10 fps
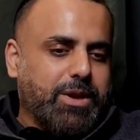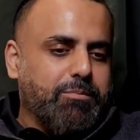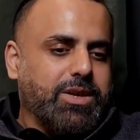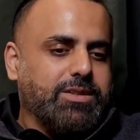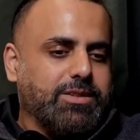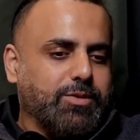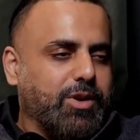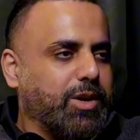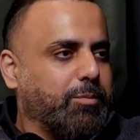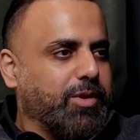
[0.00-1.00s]
ambitious
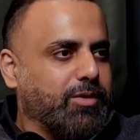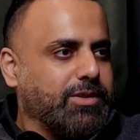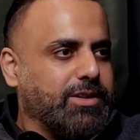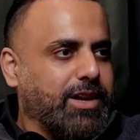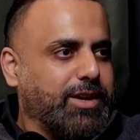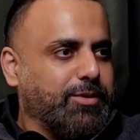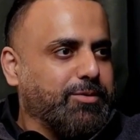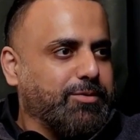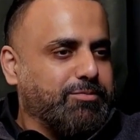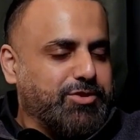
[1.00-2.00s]
entrepreneurs like
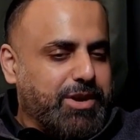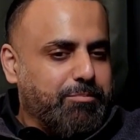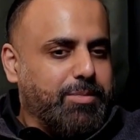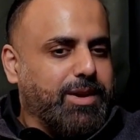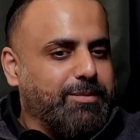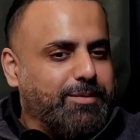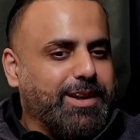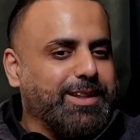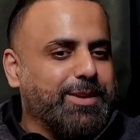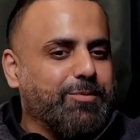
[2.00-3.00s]
you jump in
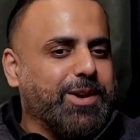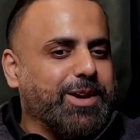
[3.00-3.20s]
rather than